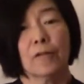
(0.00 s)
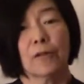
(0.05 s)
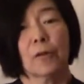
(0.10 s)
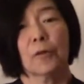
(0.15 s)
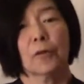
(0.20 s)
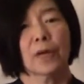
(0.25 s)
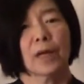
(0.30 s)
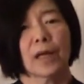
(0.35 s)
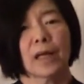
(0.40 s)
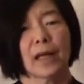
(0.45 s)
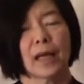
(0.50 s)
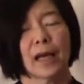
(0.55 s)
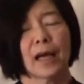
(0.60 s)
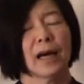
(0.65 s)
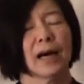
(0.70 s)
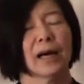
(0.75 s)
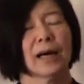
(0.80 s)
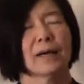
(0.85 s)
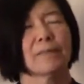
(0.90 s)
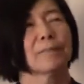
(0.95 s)
So
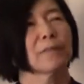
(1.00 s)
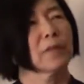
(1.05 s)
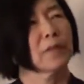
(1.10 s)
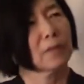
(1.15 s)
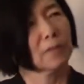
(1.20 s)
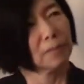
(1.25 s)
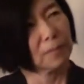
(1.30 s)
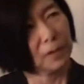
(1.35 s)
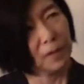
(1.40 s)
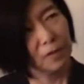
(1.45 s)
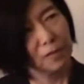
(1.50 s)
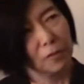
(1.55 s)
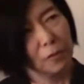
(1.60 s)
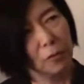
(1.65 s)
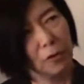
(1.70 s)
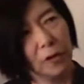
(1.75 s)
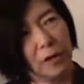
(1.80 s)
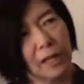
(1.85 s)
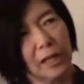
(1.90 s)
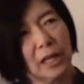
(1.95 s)
the piece
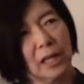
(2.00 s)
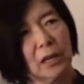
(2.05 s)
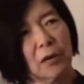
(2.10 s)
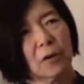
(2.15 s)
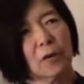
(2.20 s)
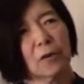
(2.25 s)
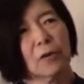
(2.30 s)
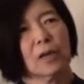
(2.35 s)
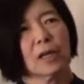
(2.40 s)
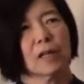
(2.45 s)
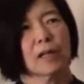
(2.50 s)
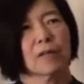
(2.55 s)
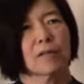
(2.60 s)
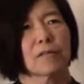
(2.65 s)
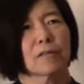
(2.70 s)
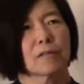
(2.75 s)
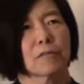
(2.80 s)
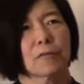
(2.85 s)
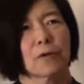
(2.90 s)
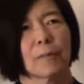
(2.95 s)
you're going to hear
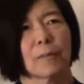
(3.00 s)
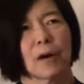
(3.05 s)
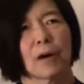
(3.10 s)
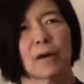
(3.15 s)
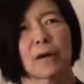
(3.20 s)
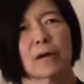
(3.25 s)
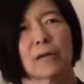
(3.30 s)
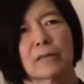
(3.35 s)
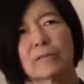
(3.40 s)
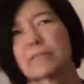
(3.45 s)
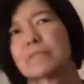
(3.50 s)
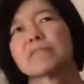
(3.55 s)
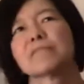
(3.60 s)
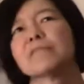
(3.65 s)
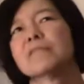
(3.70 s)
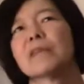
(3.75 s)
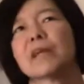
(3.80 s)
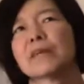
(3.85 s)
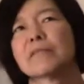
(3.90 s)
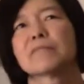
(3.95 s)
is from our
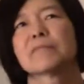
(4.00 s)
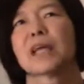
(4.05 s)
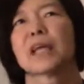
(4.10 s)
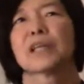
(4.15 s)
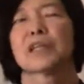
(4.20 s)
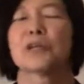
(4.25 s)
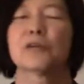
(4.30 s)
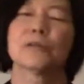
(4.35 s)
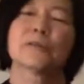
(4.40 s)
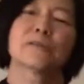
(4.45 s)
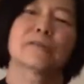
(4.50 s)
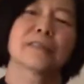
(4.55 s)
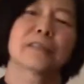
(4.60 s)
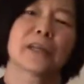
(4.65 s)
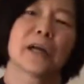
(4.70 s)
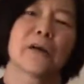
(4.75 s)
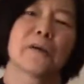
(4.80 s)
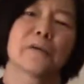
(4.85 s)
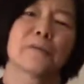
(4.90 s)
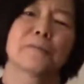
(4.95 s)
10 years
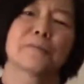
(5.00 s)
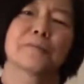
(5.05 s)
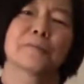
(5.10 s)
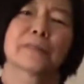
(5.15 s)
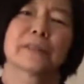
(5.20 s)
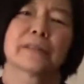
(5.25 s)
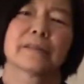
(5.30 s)
ago.